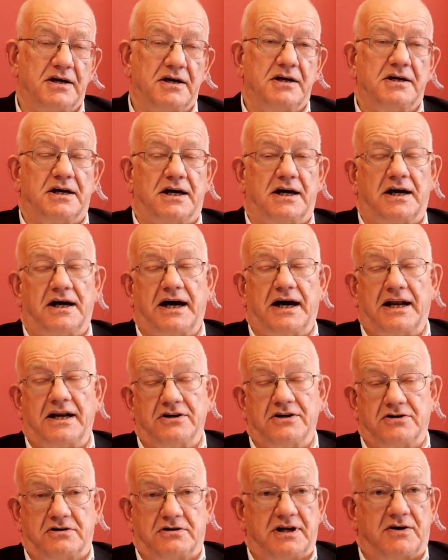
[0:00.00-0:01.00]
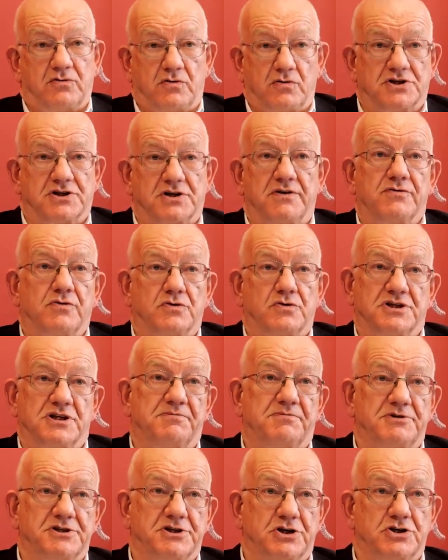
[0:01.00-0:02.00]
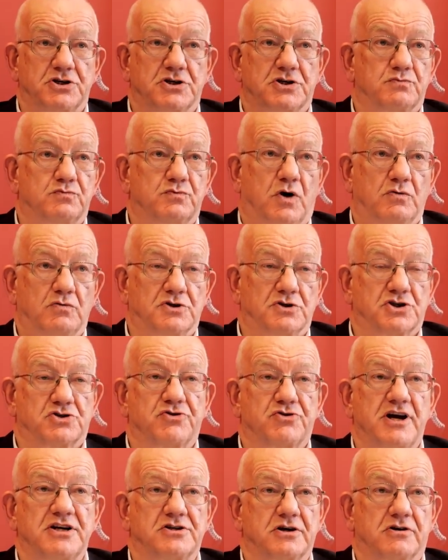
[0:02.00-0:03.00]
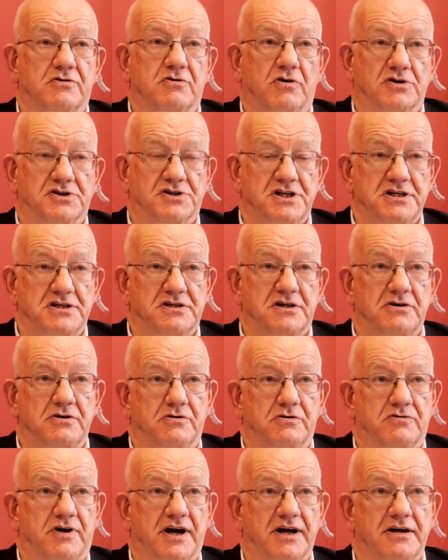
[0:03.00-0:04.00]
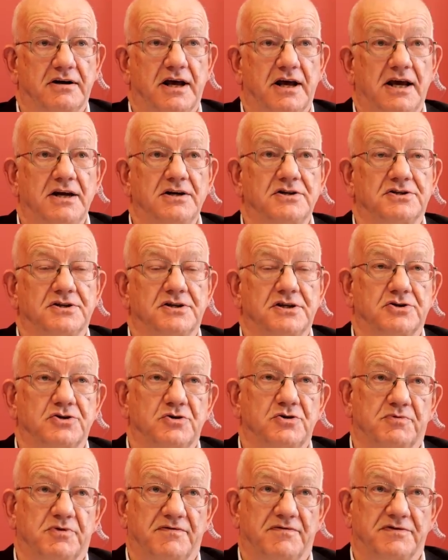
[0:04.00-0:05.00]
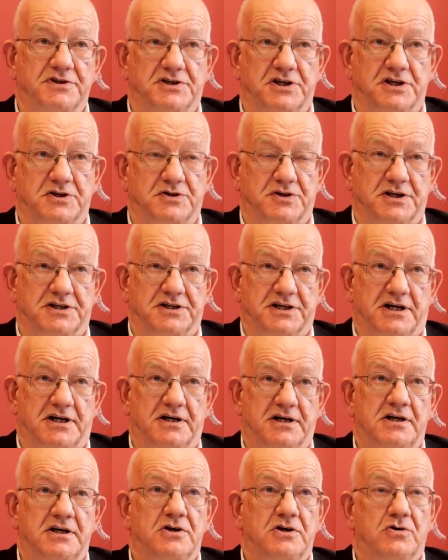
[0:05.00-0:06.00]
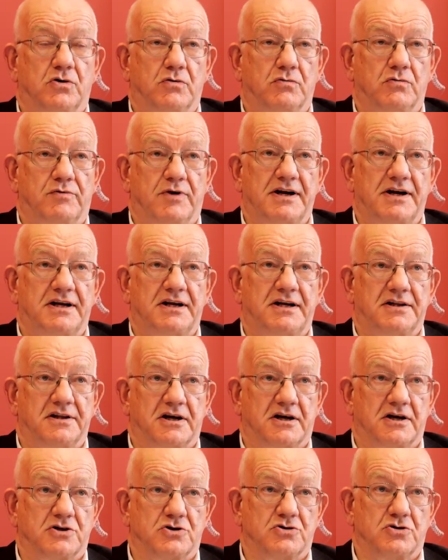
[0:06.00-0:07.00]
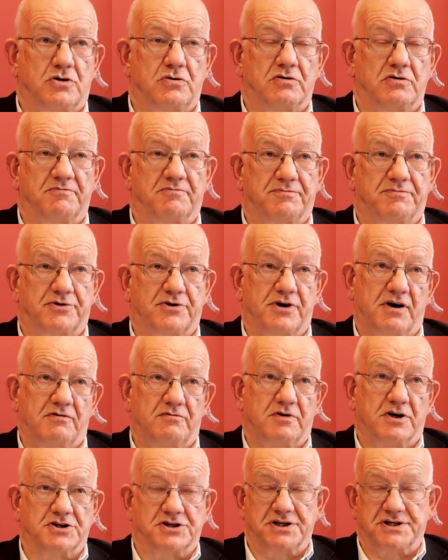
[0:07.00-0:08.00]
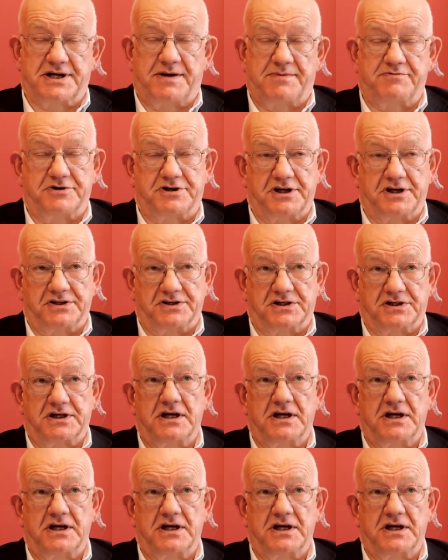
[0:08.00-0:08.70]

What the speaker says: And they're also, of course, in the position to roll straight across eastern Ukraine into the two provinces that are already in the control of pro-Russian separatists,